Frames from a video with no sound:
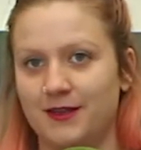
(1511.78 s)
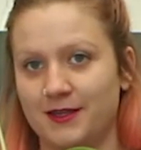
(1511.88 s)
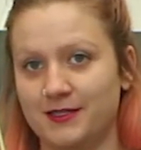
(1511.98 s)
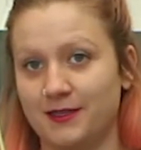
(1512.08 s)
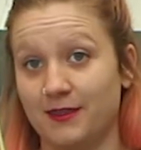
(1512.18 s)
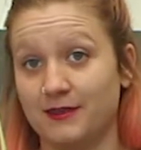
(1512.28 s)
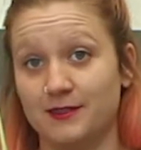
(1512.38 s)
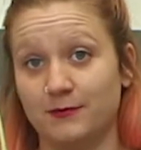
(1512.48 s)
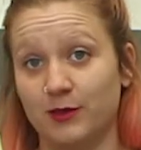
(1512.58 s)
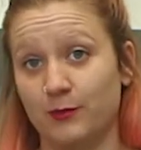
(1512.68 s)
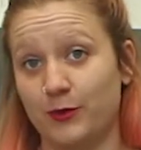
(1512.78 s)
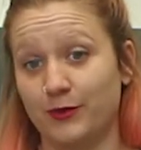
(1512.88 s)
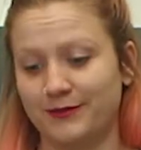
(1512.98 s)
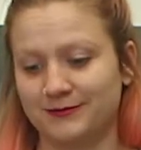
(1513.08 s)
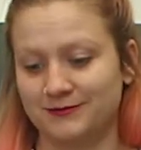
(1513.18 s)
it's in this dumpy
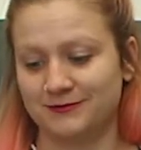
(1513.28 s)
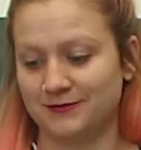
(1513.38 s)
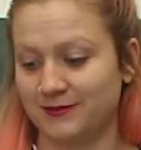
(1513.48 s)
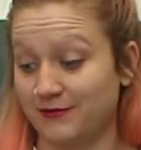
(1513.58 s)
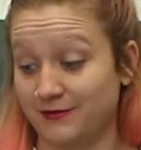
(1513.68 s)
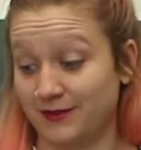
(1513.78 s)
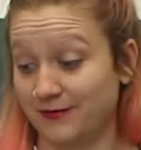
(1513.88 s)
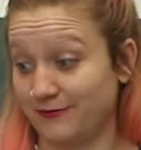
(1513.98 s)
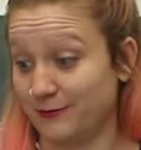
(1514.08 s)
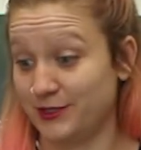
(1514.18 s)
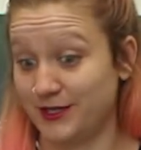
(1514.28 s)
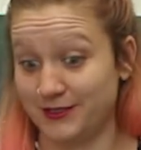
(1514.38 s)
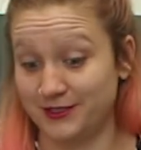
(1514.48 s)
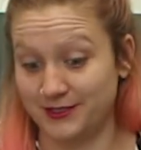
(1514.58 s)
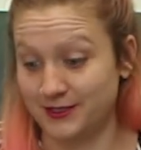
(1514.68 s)
boy, which I
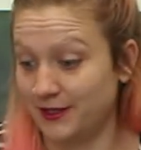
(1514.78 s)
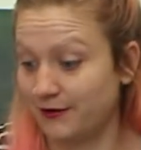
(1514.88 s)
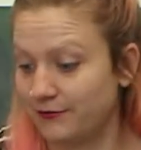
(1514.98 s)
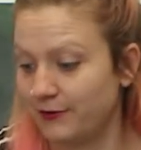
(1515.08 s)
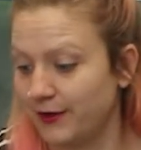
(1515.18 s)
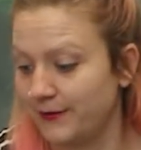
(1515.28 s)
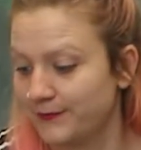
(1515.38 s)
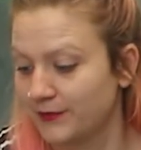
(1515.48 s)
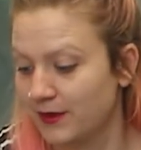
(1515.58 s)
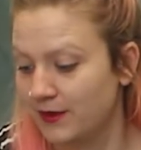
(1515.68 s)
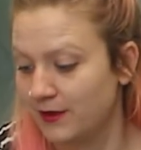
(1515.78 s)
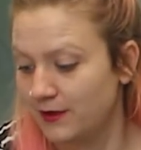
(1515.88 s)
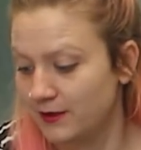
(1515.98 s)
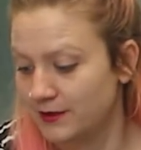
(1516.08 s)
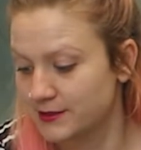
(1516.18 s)
just love. Okay,
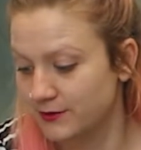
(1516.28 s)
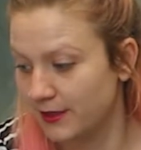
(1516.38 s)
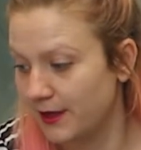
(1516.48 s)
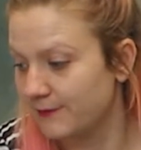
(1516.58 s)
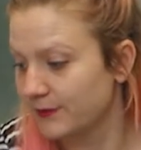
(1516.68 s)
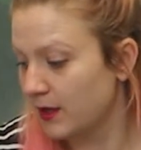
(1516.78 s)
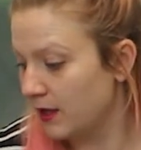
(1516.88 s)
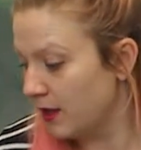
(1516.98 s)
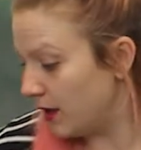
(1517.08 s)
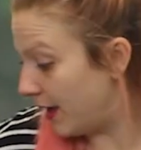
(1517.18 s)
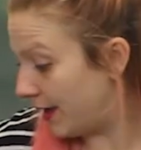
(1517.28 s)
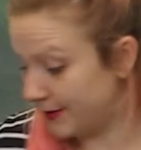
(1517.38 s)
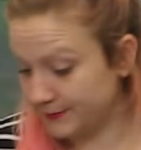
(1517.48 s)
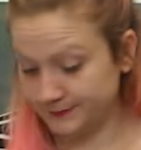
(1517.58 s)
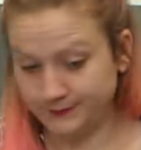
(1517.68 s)
it's going there.
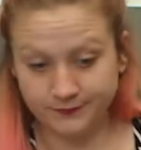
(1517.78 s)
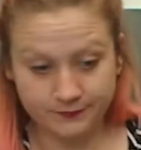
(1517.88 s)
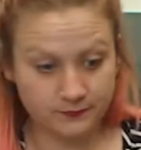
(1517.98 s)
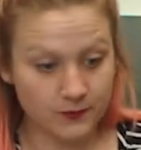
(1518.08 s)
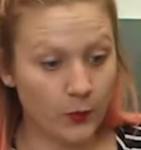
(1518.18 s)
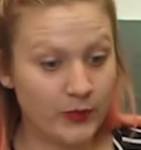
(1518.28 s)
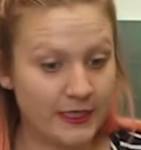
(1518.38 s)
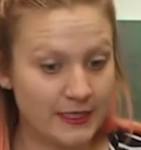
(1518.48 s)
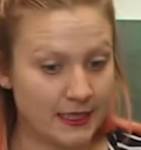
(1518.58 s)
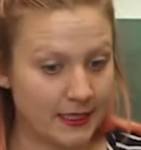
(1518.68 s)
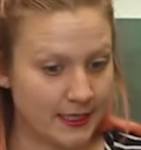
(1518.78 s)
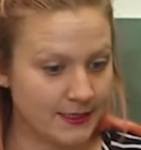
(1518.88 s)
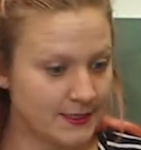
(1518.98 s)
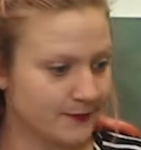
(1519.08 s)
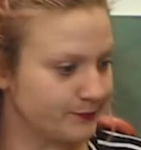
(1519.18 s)
We're nearly done,
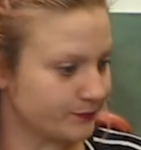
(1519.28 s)
kids.